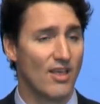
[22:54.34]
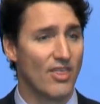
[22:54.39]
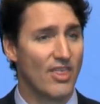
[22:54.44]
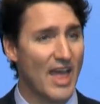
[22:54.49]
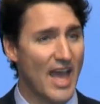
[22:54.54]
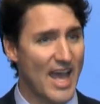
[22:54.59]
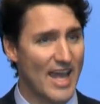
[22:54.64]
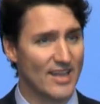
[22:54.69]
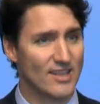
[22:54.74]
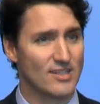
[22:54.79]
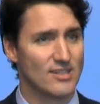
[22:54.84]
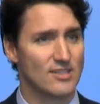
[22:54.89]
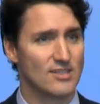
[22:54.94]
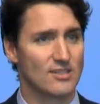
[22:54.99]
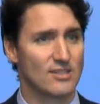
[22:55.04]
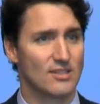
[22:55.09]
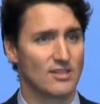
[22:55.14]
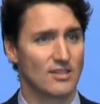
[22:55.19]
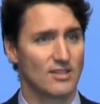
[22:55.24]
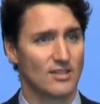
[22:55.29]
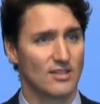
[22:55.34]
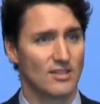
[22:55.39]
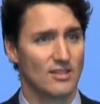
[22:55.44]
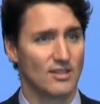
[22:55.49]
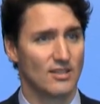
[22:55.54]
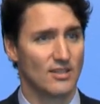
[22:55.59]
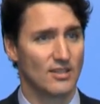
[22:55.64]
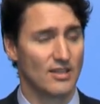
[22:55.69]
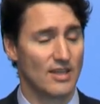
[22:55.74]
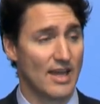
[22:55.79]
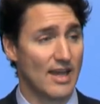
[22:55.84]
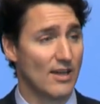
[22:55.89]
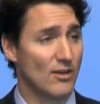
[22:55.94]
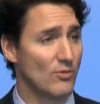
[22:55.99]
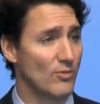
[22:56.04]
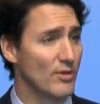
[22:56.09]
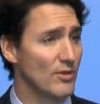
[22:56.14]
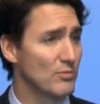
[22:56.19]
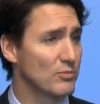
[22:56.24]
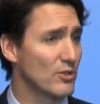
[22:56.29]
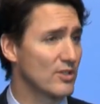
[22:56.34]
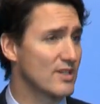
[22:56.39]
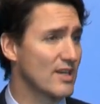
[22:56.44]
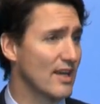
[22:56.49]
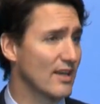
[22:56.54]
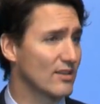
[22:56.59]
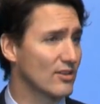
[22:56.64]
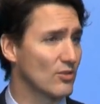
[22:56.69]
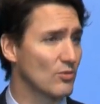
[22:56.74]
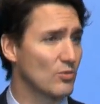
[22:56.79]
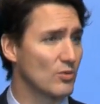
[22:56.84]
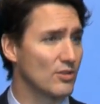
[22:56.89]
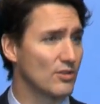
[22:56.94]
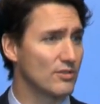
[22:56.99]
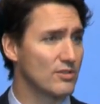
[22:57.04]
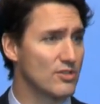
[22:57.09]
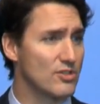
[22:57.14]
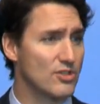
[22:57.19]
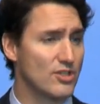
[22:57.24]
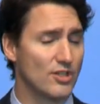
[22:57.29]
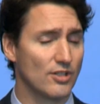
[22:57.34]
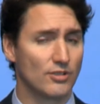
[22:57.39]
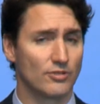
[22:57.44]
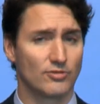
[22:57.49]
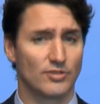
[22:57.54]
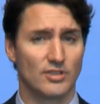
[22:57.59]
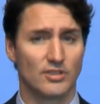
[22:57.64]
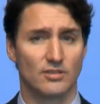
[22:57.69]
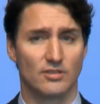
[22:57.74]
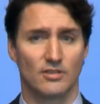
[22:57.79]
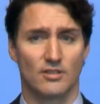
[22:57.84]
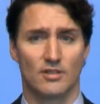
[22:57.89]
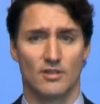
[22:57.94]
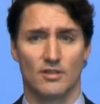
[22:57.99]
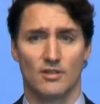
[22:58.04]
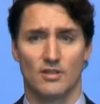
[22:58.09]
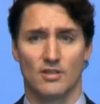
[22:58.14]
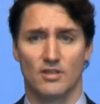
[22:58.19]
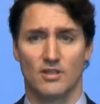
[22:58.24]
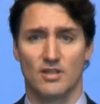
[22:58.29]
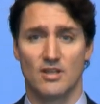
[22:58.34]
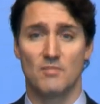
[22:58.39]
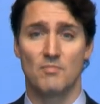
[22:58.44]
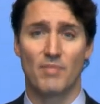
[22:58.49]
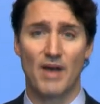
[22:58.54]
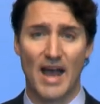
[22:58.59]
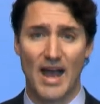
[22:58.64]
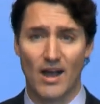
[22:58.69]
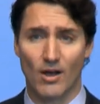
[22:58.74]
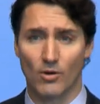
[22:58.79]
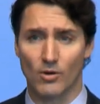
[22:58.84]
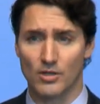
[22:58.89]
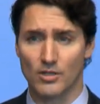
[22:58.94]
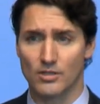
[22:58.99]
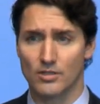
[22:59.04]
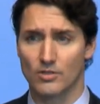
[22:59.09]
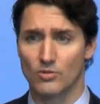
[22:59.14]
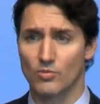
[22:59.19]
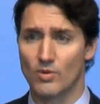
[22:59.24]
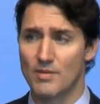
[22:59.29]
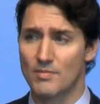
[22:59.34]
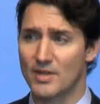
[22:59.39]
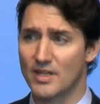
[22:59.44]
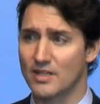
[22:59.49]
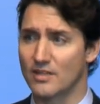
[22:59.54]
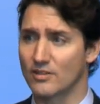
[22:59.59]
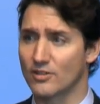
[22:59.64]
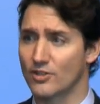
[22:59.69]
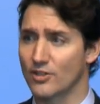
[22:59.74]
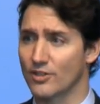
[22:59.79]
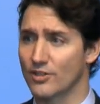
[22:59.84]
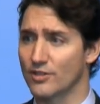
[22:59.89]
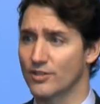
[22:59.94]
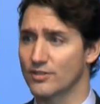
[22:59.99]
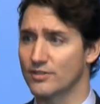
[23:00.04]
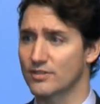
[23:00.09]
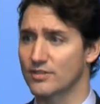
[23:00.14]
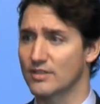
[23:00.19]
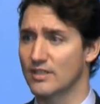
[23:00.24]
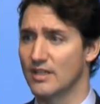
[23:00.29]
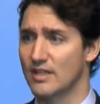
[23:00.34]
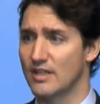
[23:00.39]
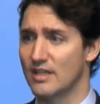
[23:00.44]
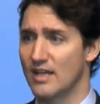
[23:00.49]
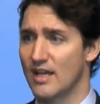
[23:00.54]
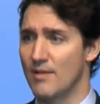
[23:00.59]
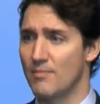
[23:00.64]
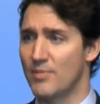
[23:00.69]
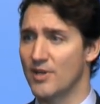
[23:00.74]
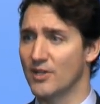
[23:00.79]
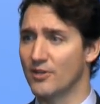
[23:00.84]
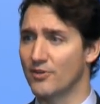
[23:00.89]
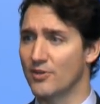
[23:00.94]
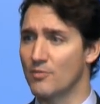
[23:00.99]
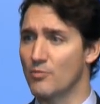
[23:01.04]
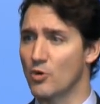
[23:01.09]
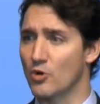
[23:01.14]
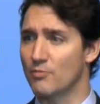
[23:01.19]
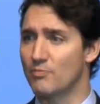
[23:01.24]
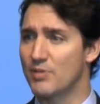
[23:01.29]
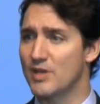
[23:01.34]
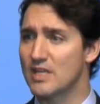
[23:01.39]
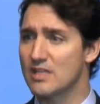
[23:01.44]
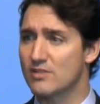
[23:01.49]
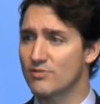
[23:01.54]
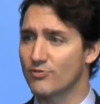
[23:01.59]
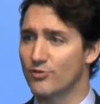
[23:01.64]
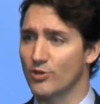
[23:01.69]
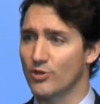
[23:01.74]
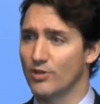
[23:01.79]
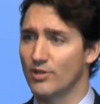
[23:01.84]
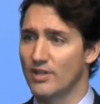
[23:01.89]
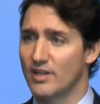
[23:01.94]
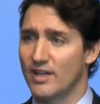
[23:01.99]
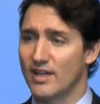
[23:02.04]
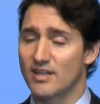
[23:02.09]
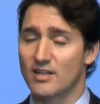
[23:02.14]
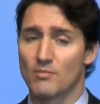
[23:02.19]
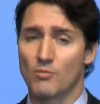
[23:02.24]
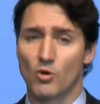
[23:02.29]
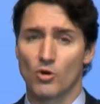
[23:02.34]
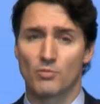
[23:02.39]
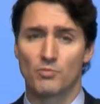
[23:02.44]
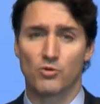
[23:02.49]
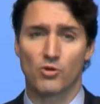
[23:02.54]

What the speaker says: That's how we'll protect the world's children, empower women and girls, and build a more peaceful and a more